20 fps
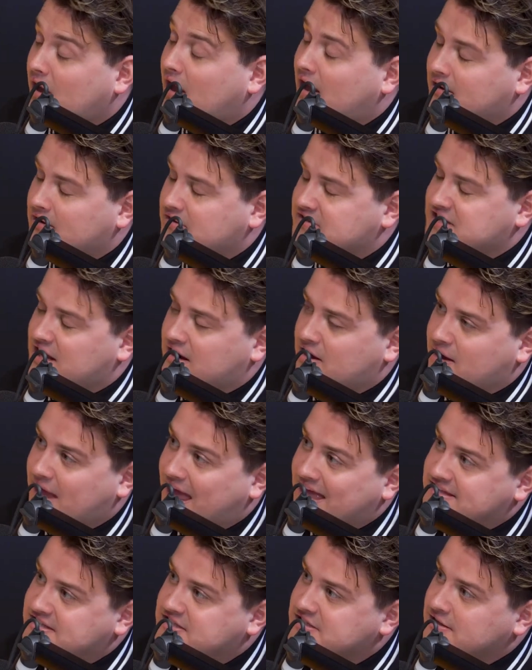and Gonzalo
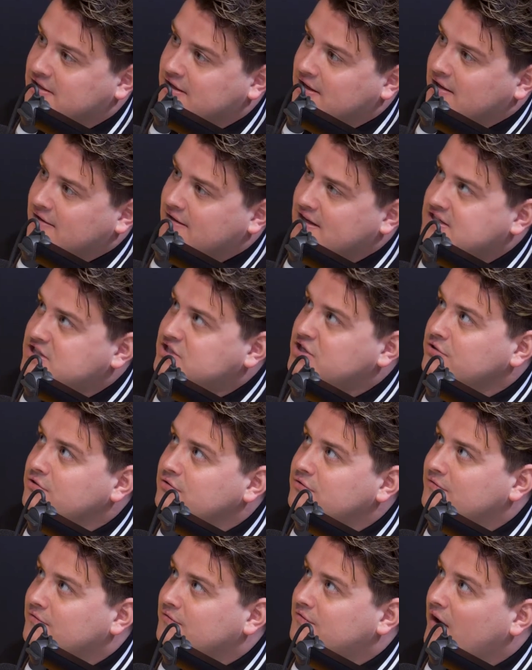Gedge, there's
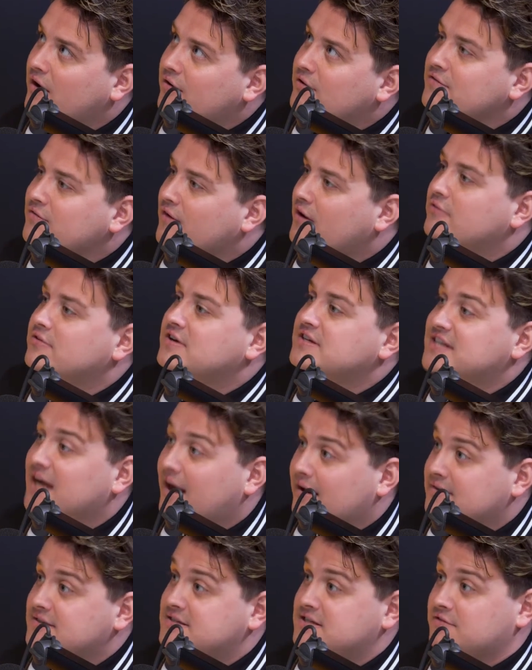two very, very
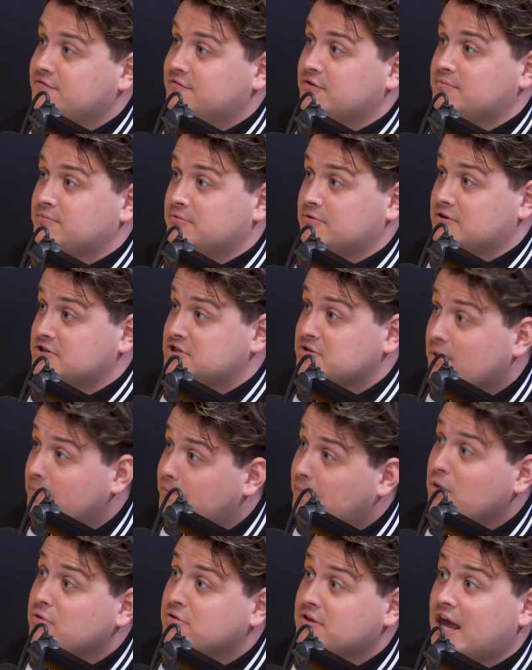talented footballers who are
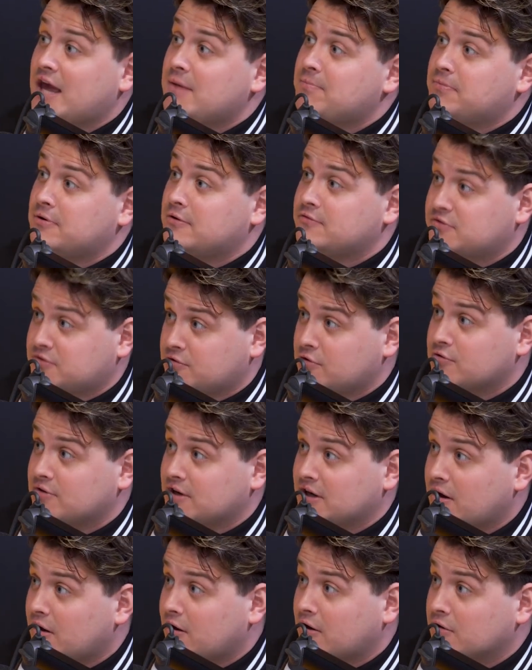both capable of
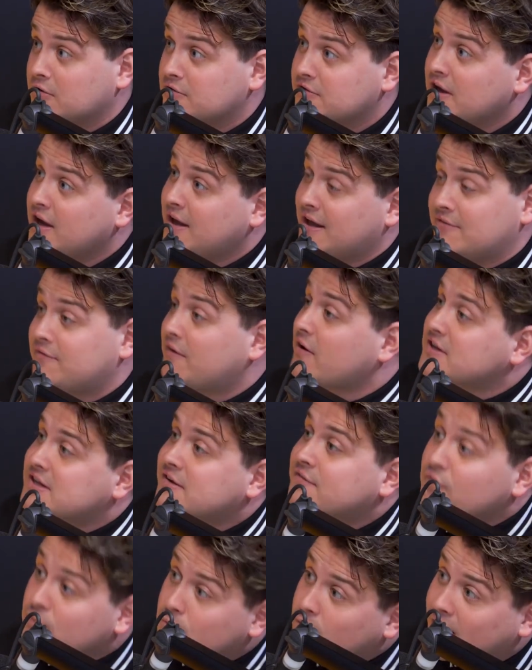scoring goals in very
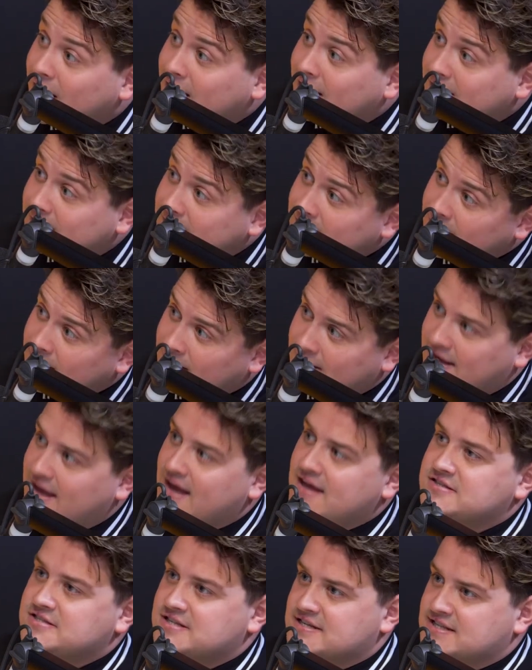different ways. And
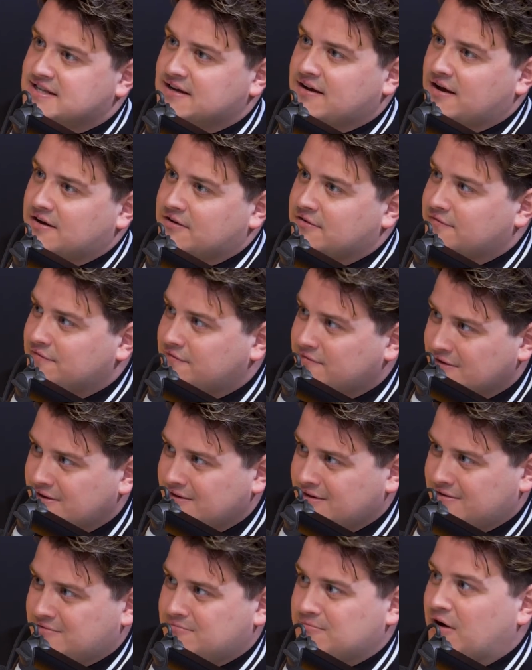Gedge is the kind of,
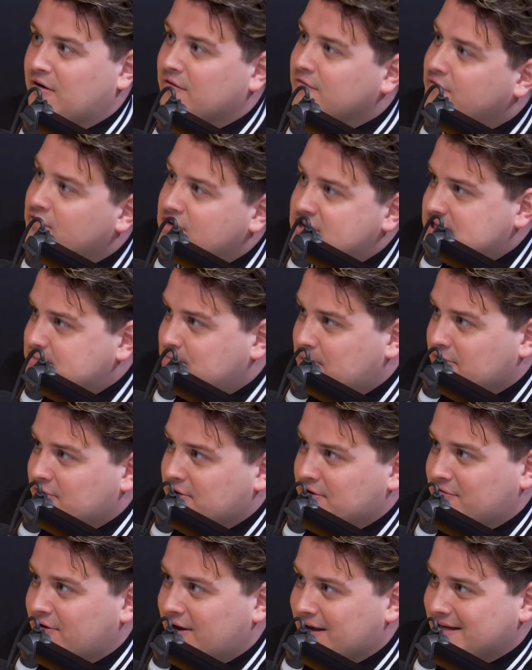well, free
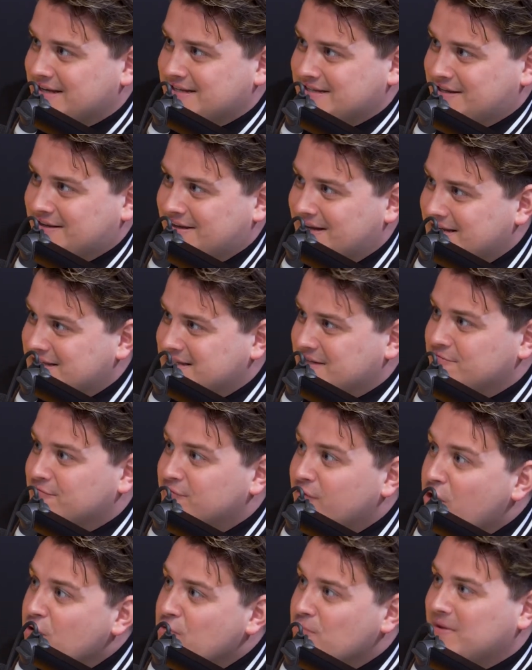spirit, right? He's the he's the
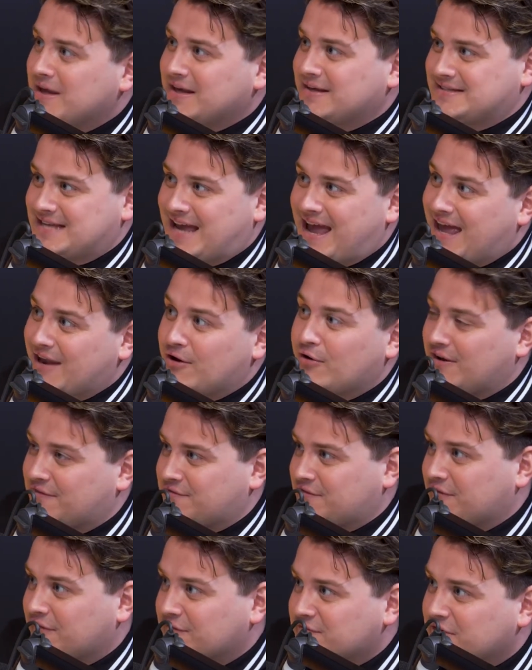roaming ten of
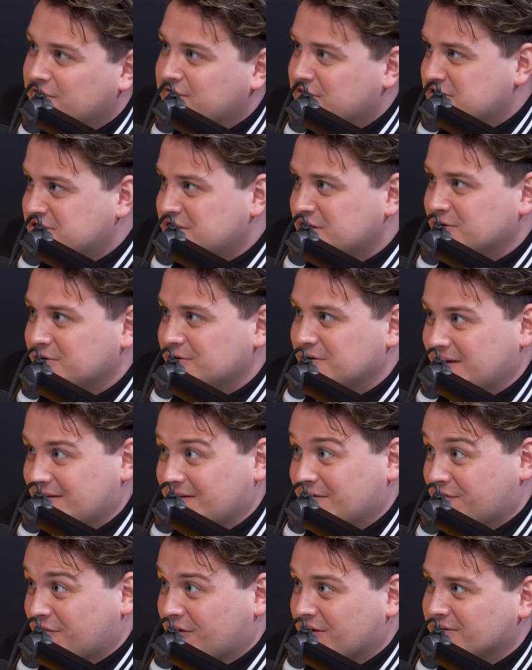the, of the two in
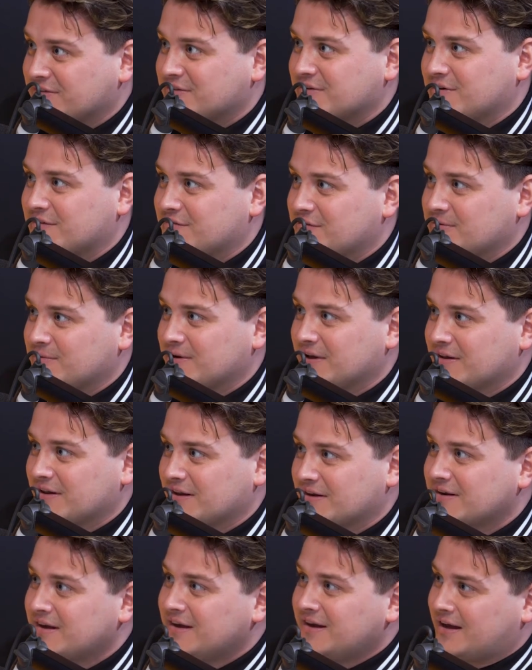a front two, if you will, mm.
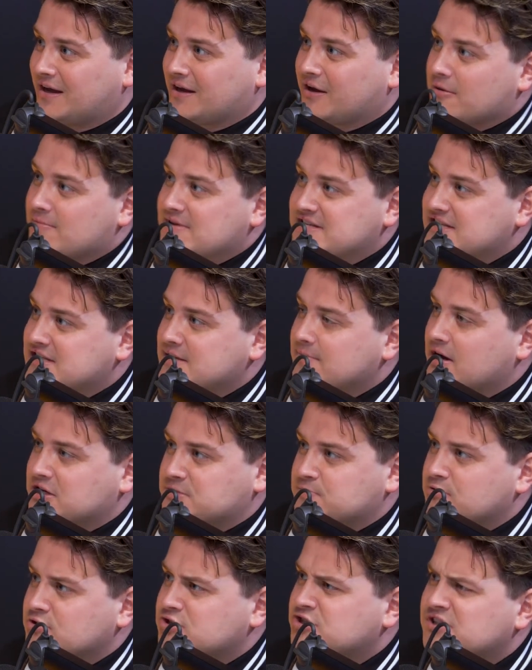and and Gomez is a
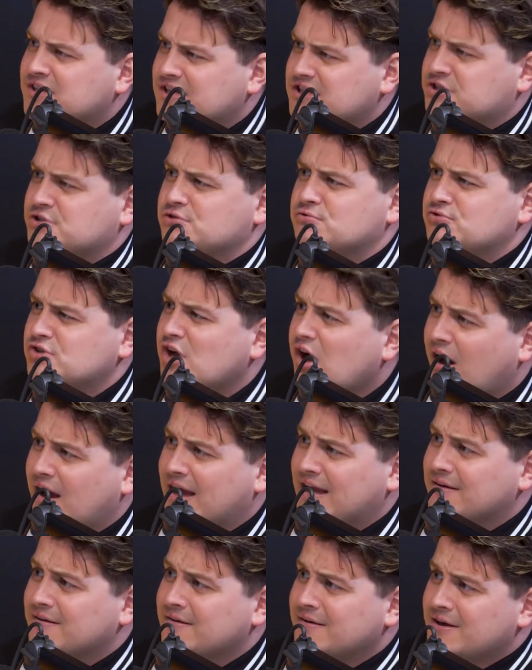much more traditional
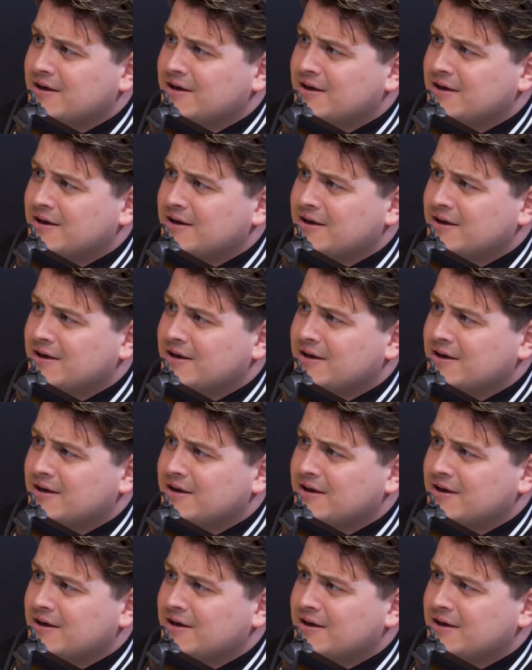nine.